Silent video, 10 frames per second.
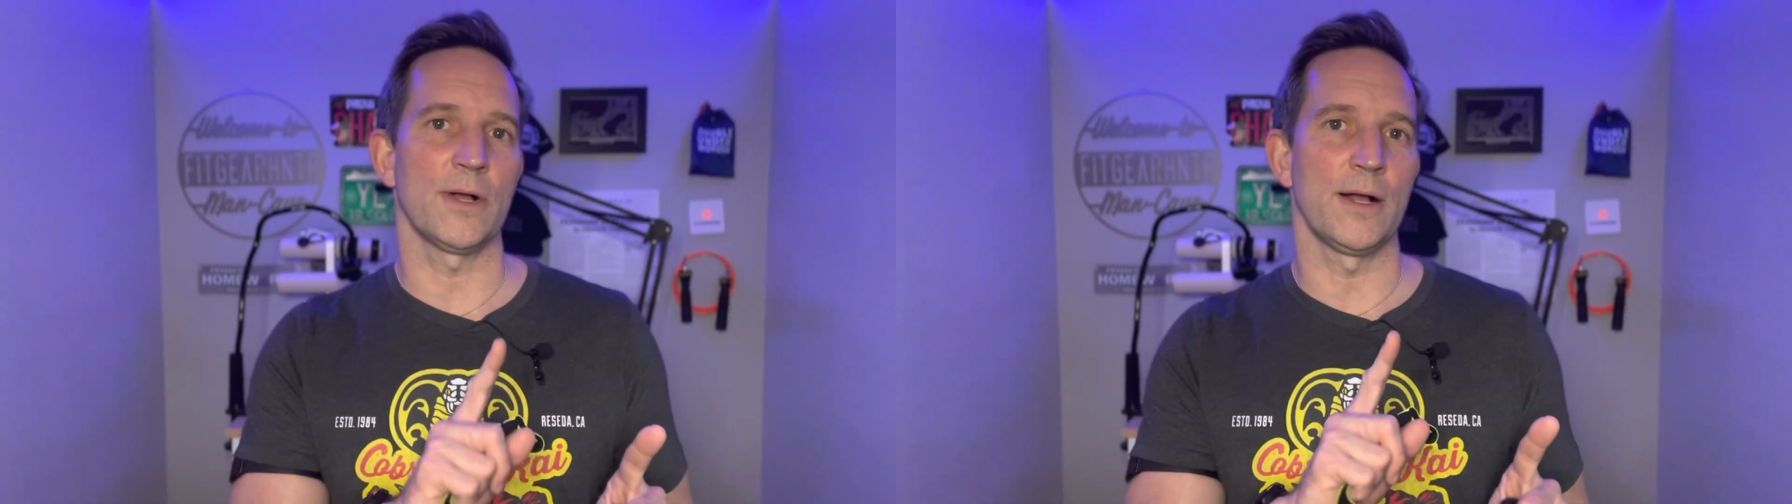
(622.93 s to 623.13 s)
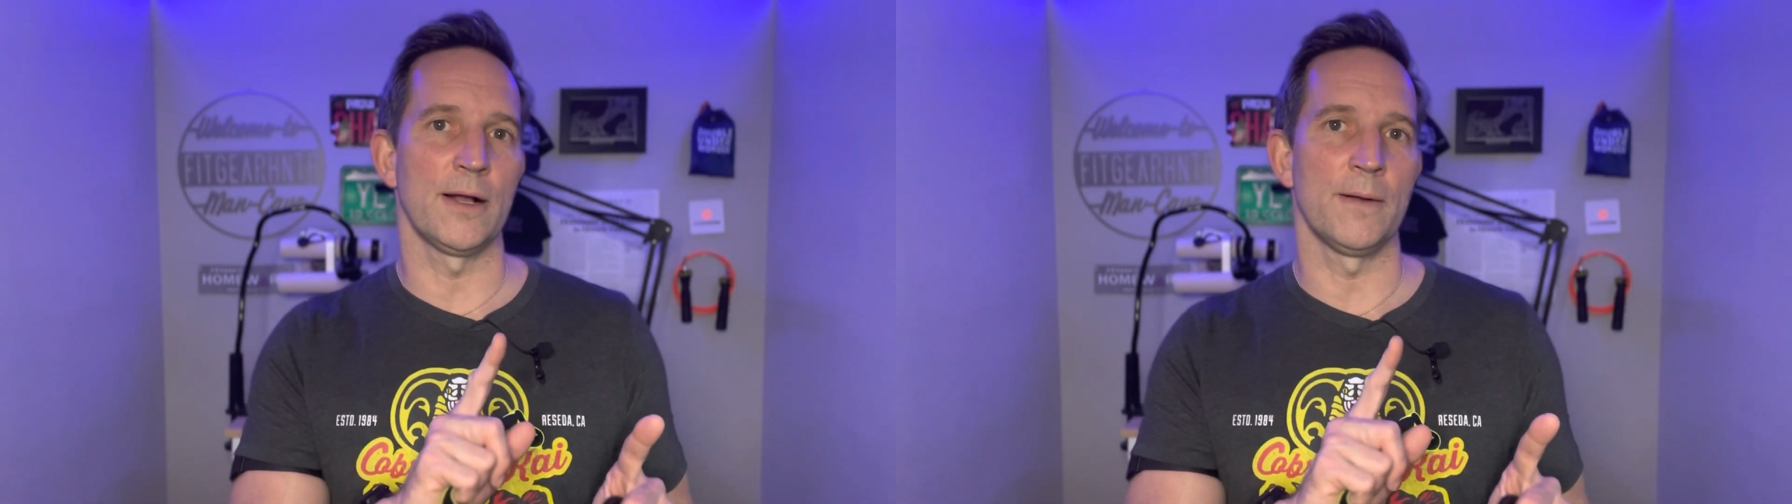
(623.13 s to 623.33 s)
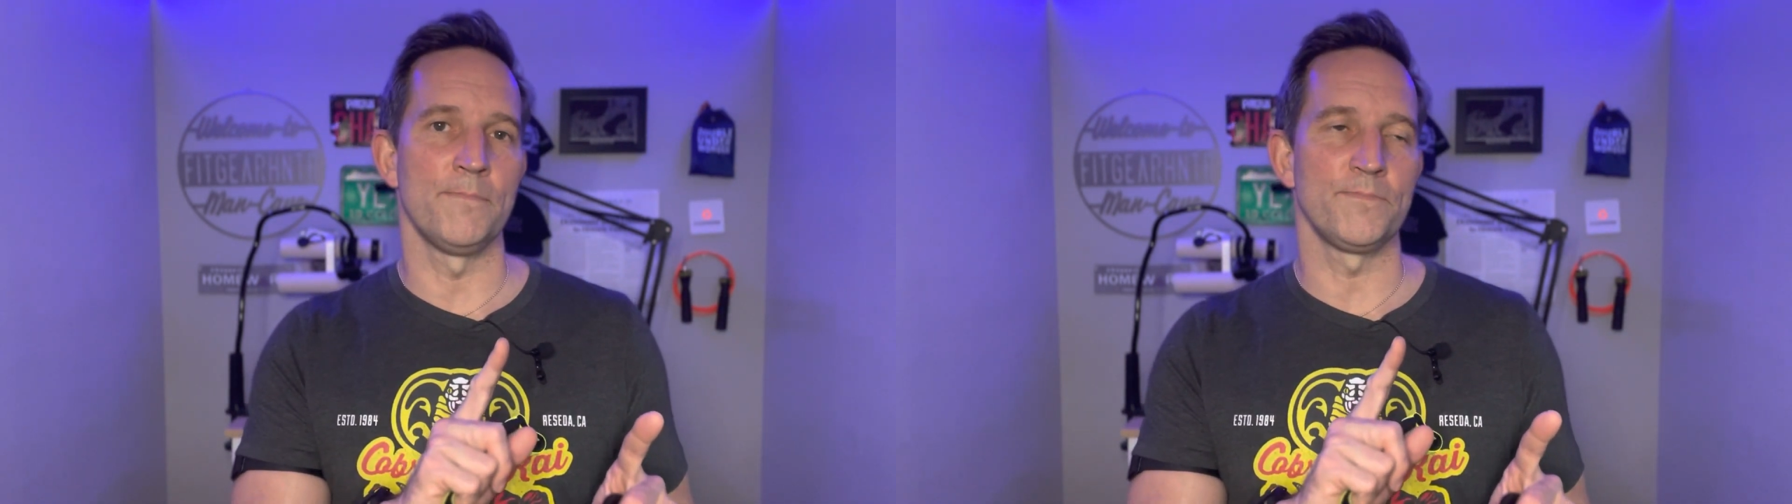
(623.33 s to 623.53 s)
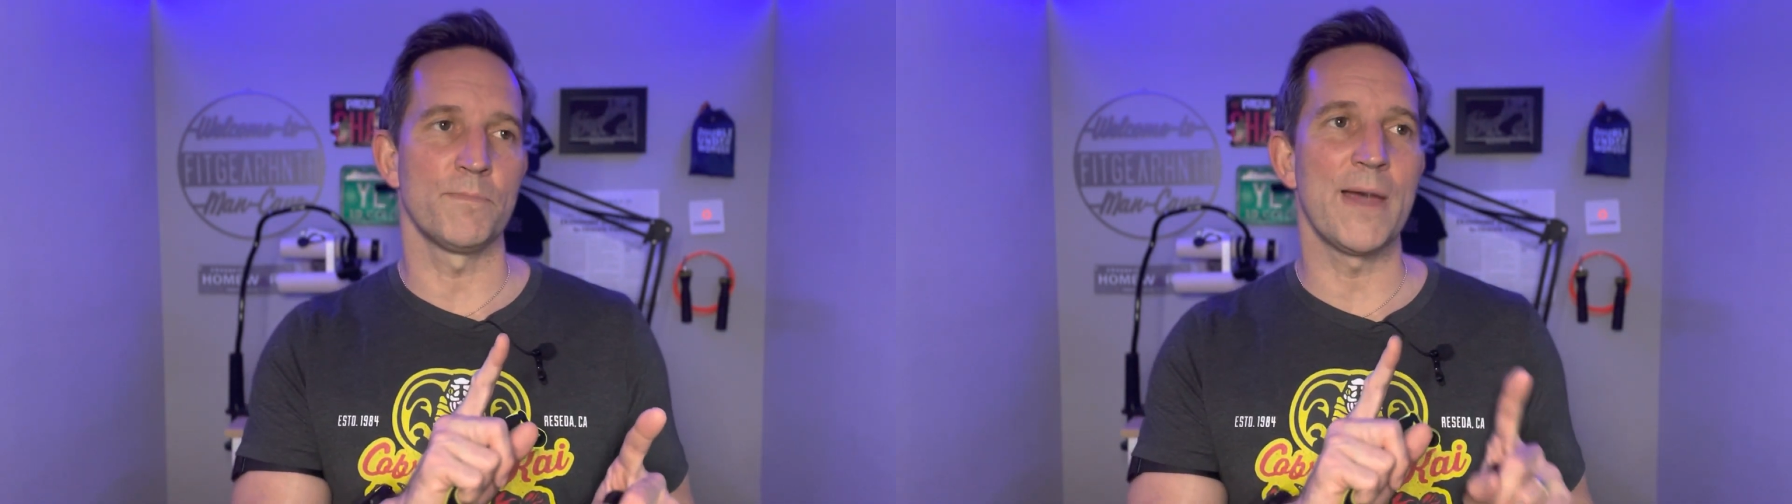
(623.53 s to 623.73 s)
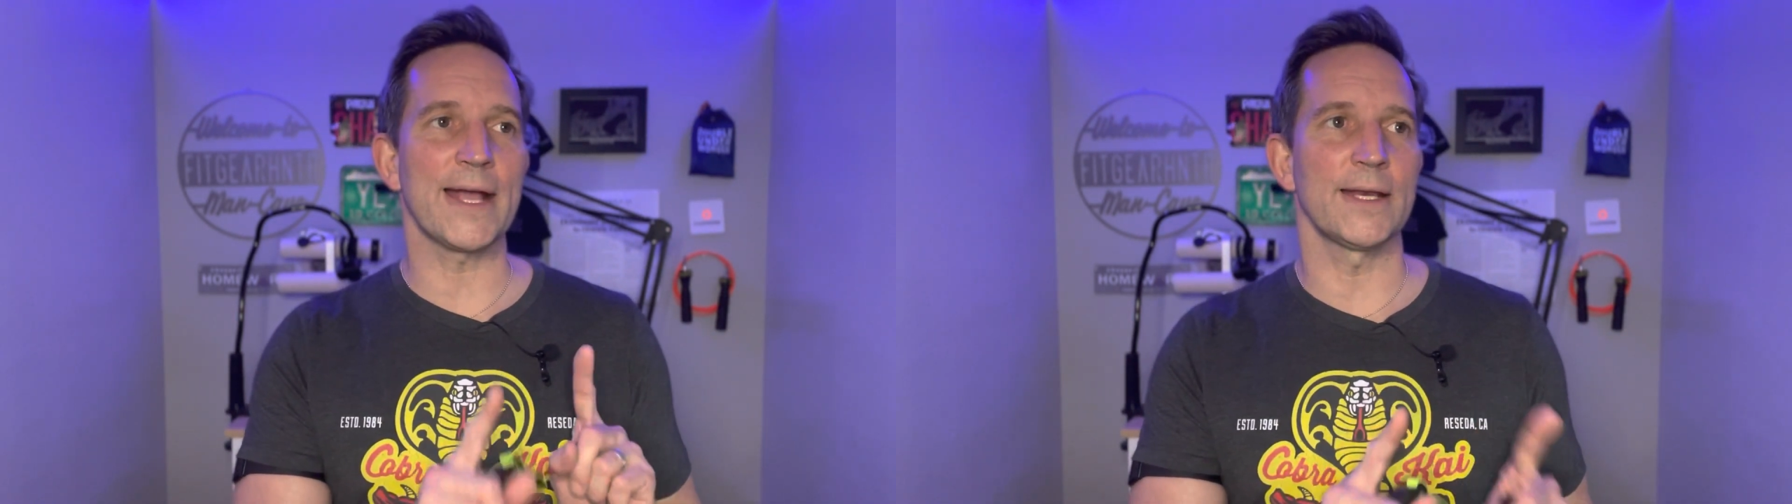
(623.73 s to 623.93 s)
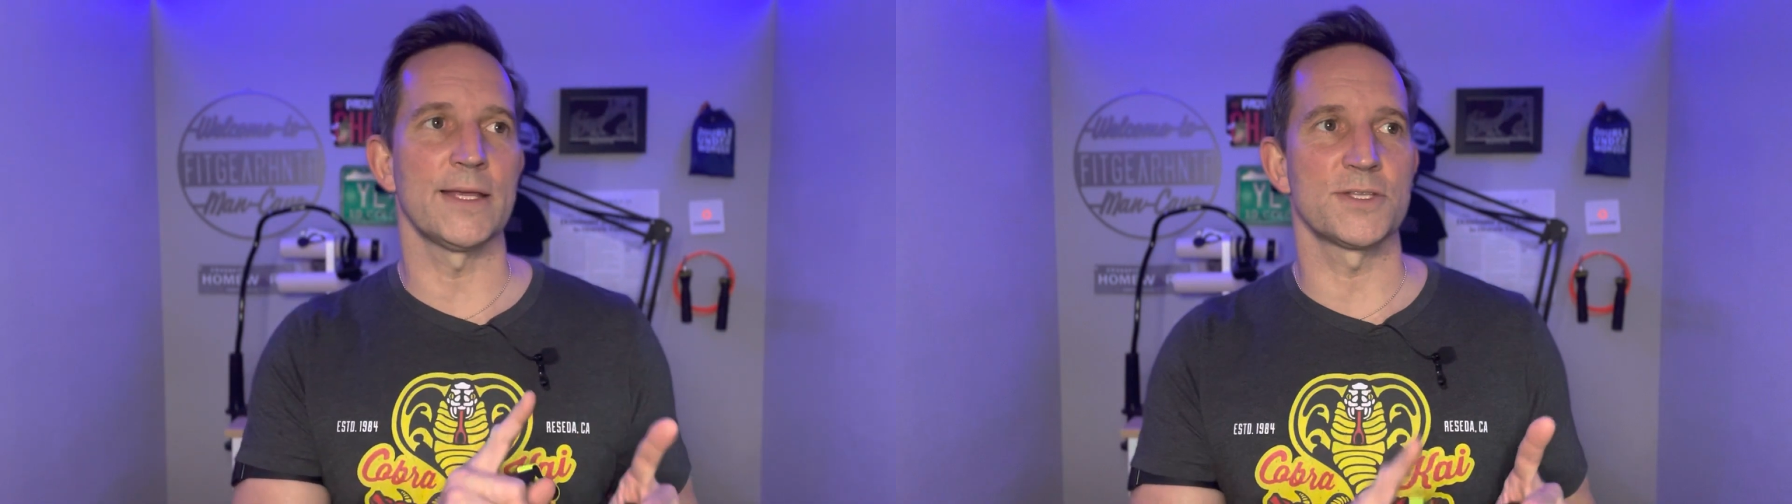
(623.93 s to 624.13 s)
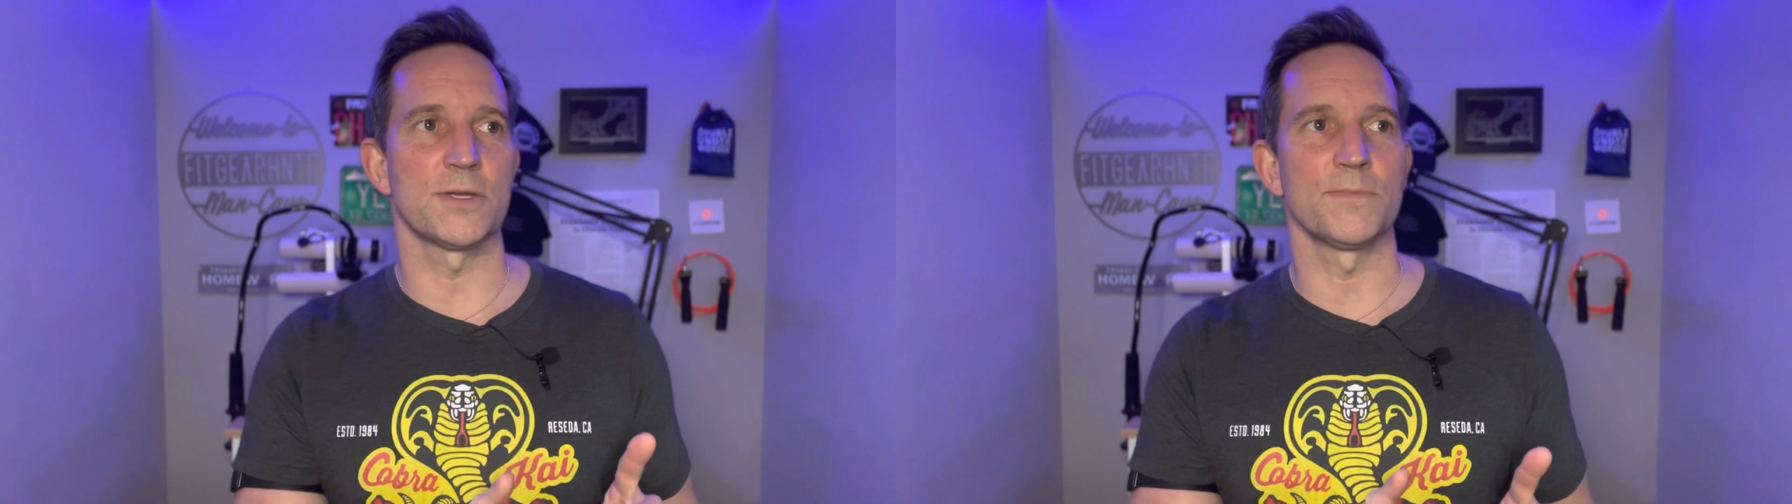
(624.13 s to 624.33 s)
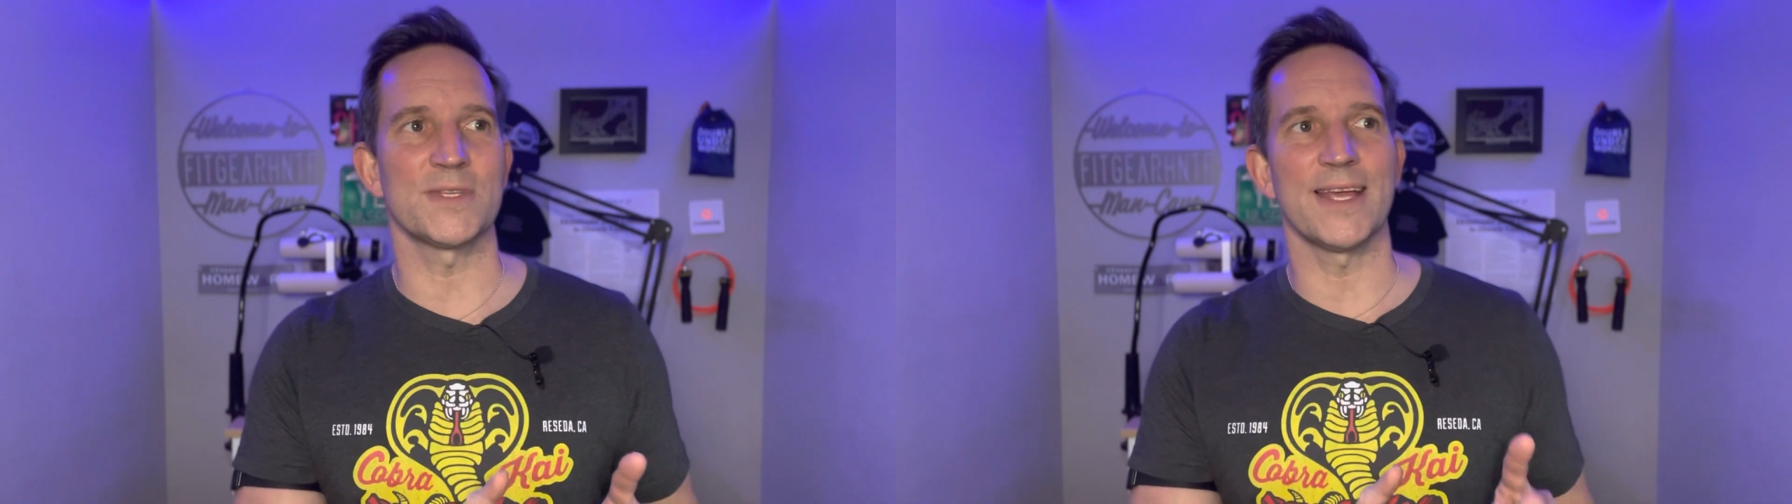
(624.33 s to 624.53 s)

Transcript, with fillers: um, mechanisms.